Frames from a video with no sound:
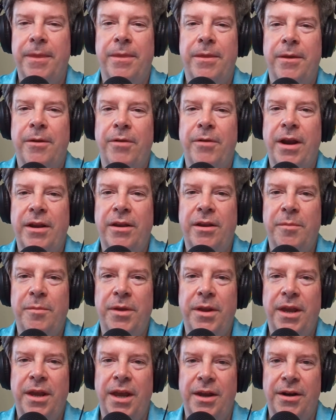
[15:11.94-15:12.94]
the great
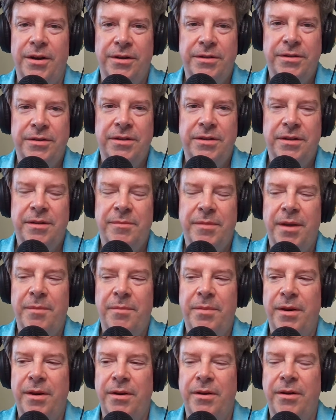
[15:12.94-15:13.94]
communicators, in my
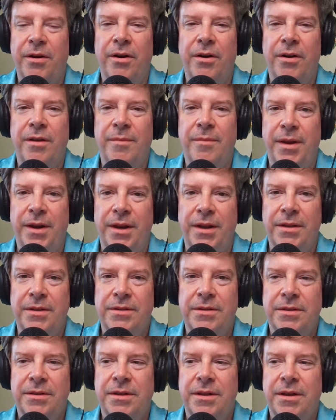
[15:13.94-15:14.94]
opinion, are
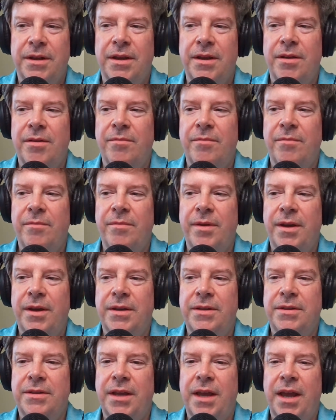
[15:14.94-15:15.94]
comedians
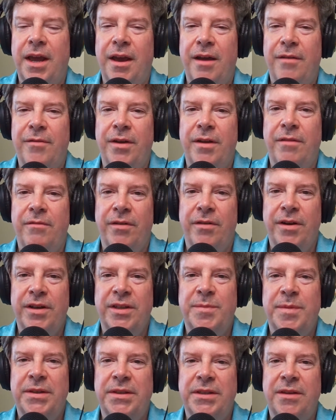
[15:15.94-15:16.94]
because they have a very
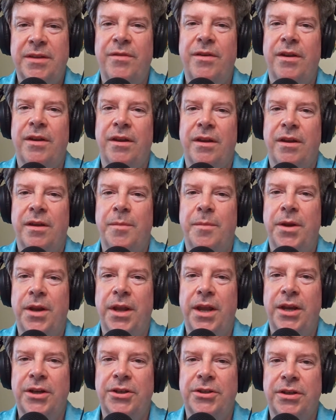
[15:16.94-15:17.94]
specific
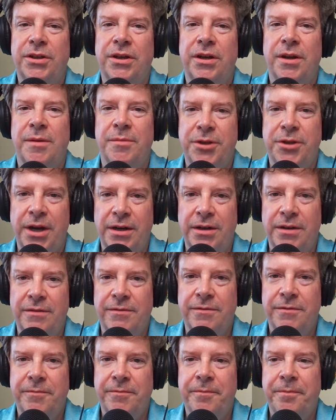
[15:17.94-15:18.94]
communication
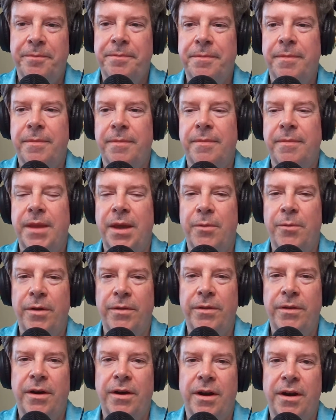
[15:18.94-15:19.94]
objective. They
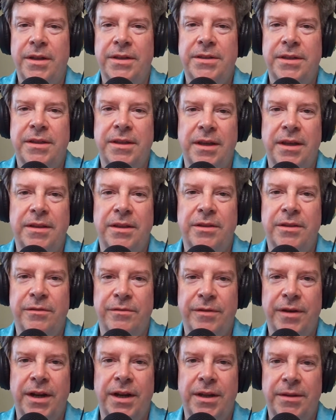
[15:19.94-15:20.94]
want the audience to think that they're
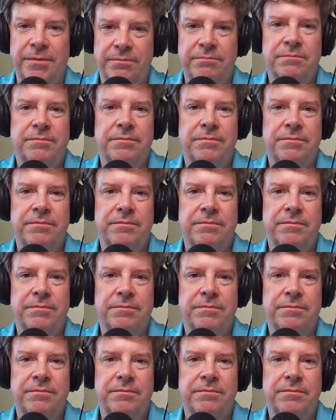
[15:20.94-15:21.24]
funny.